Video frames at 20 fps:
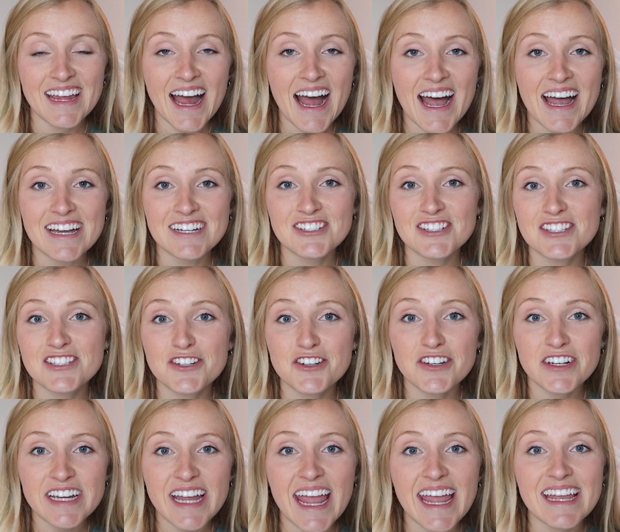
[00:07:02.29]
yeah, and just
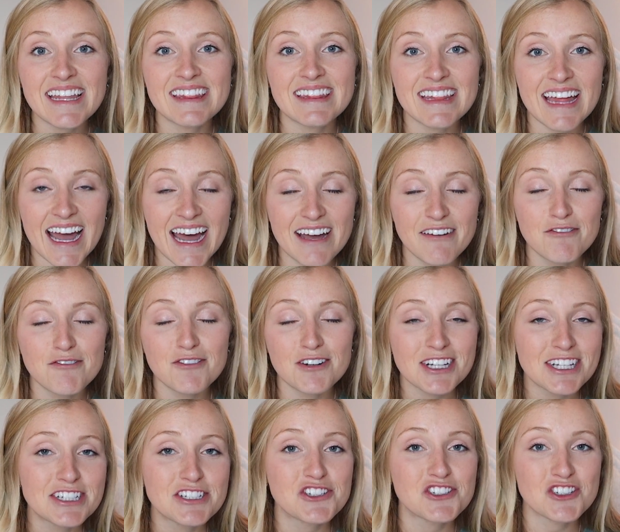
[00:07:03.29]
create that
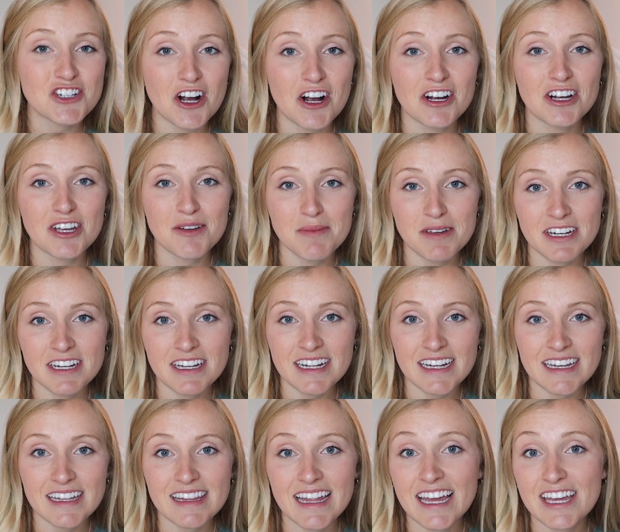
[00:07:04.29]
really strong
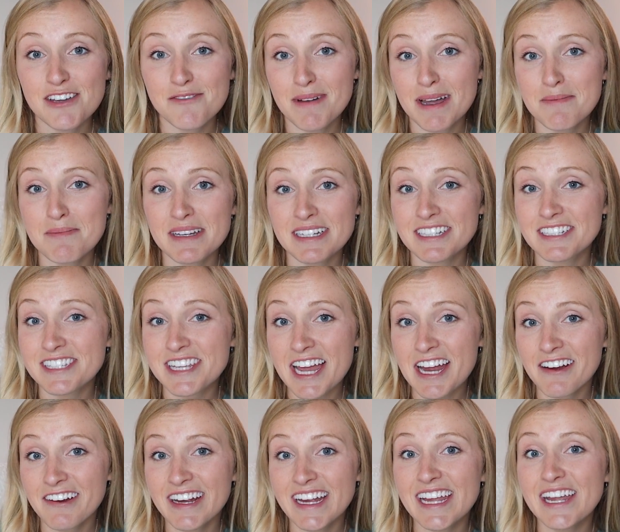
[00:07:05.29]
community that you might be
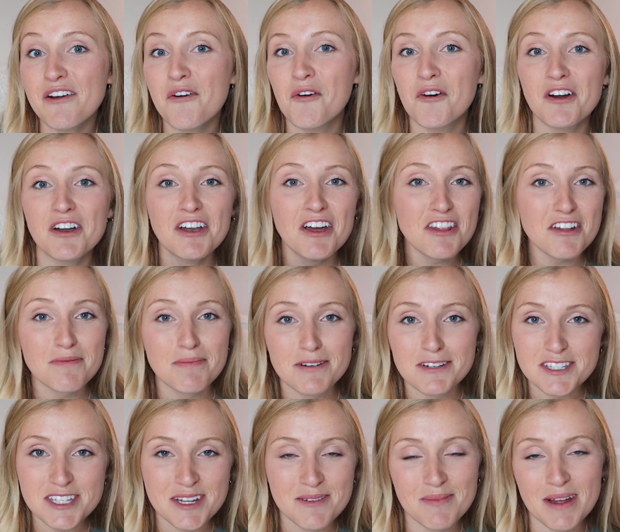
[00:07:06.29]
desiring or another person